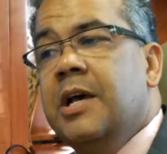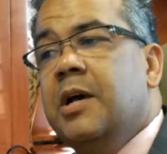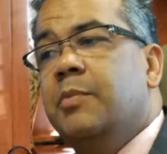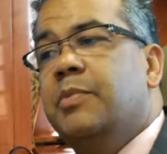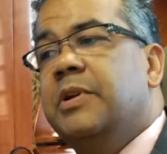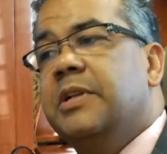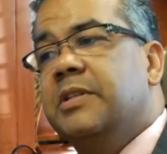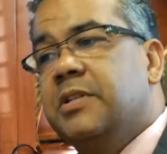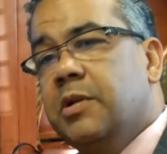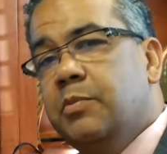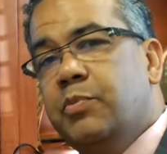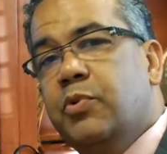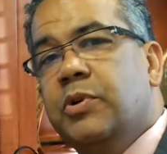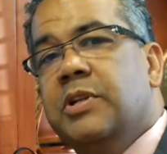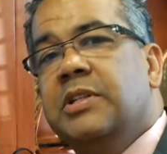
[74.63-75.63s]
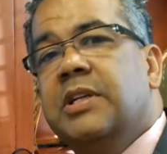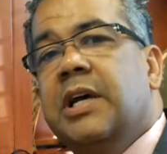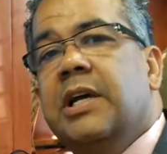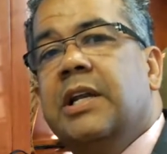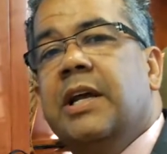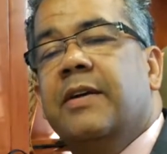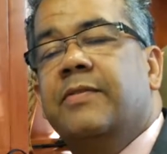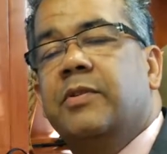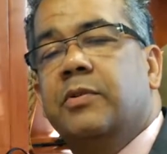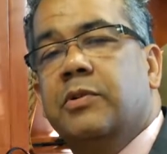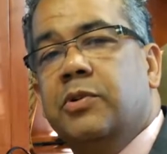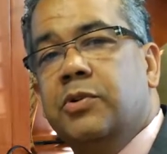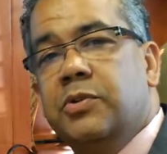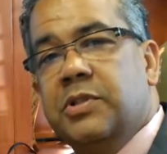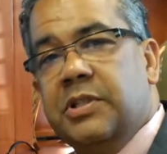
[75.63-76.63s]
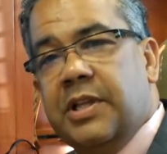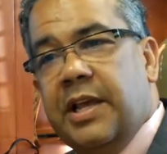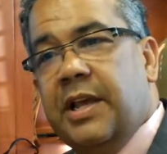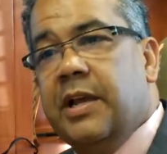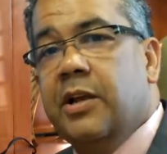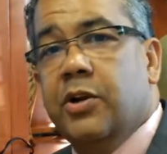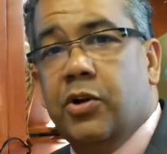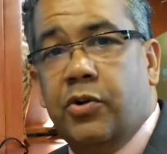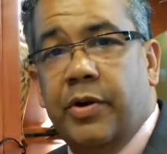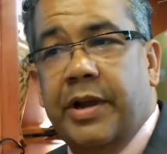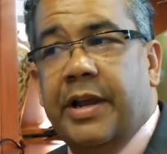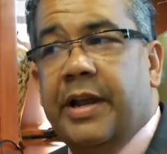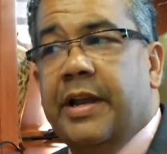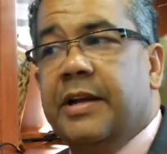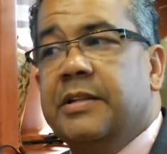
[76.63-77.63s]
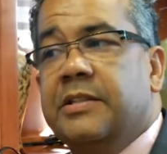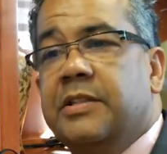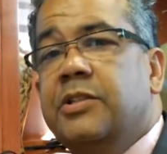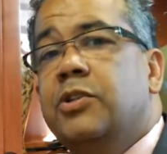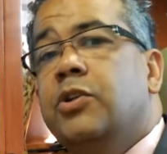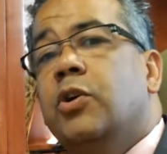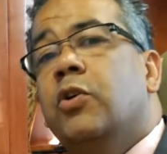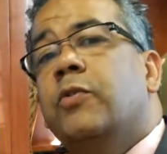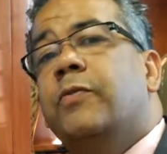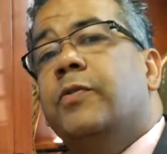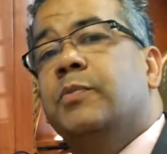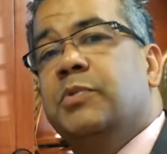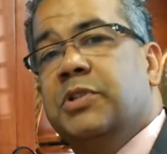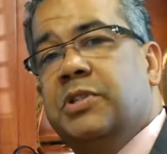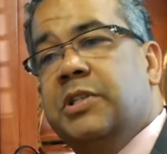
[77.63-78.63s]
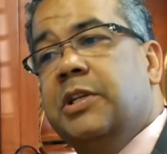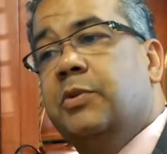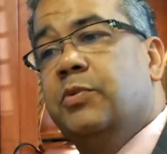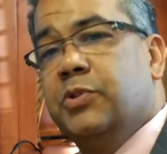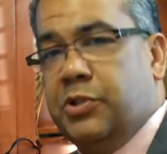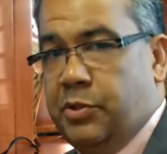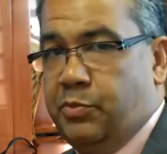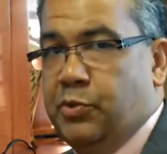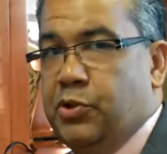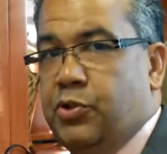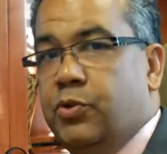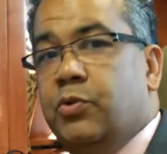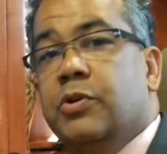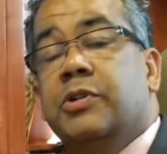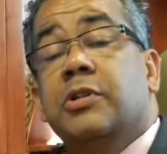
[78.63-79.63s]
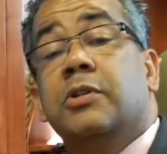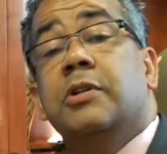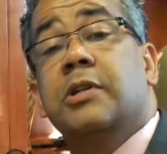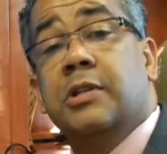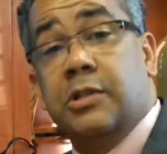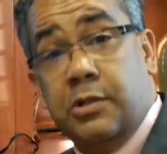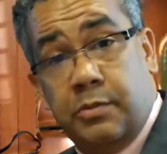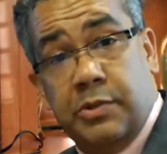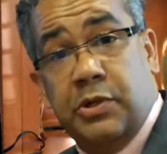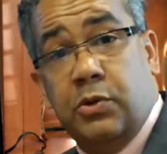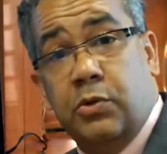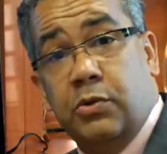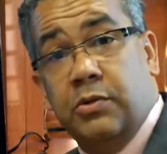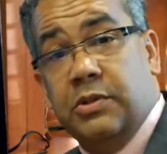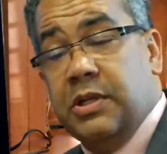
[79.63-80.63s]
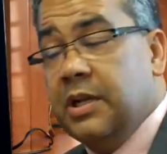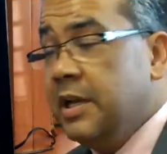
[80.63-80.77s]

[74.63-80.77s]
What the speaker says: But at some point in time, after losing the hair, gray hairs, then you go from distinguished and mature to looking a little bit old.